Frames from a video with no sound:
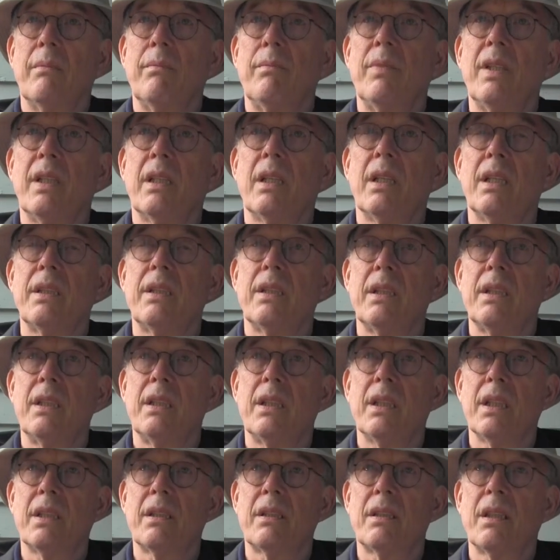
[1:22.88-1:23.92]
Because he
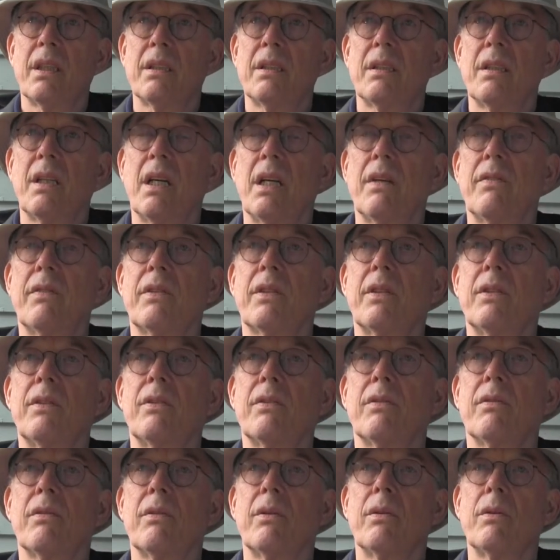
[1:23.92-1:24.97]
just doesn't have
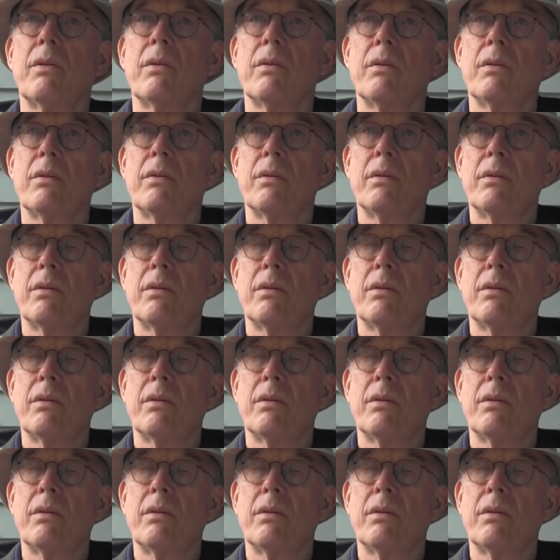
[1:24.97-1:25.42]
control